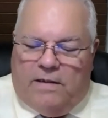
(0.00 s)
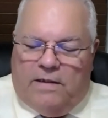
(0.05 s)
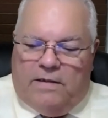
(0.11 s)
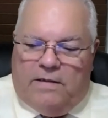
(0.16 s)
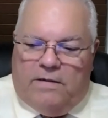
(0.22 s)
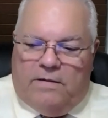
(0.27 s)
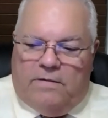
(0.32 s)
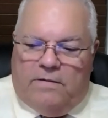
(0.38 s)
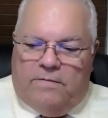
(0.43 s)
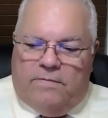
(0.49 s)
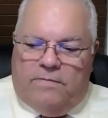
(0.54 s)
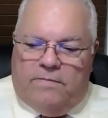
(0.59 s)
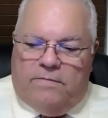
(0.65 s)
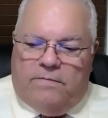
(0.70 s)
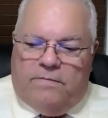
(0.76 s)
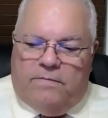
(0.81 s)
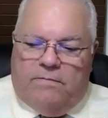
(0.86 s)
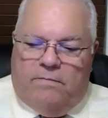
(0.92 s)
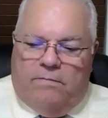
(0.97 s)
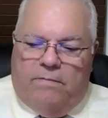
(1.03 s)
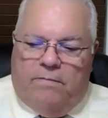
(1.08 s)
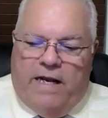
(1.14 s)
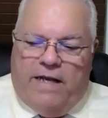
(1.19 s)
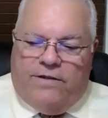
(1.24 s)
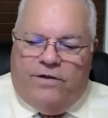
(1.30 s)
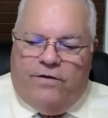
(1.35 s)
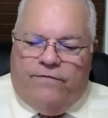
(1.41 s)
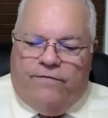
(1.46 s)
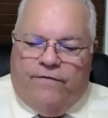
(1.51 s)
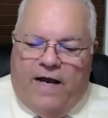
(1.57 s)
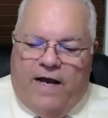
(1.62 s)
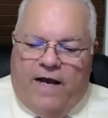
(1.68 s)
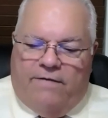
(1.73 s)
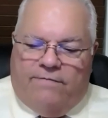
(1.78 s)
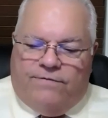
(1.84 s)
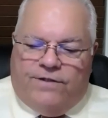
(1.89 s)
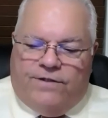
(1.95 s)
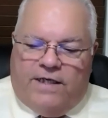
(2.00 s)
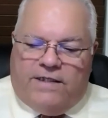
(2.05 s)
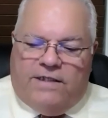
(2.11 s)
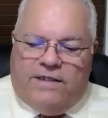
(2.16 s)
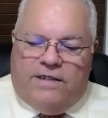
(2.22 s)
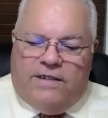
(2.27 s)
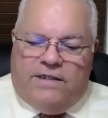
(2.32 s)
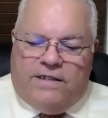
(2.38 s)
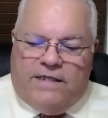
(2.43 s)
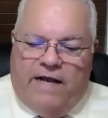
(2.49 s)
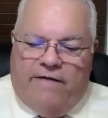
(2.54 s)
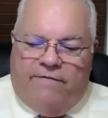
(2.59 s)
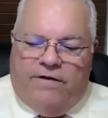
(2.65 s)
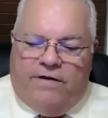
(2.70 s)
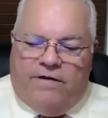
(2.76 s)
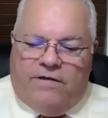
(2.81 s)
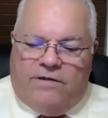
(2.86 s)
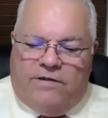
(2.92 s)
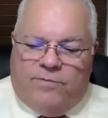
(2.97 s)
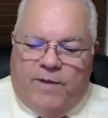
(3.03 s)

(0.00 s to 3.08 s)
um, Matthew 5, 6, and 7,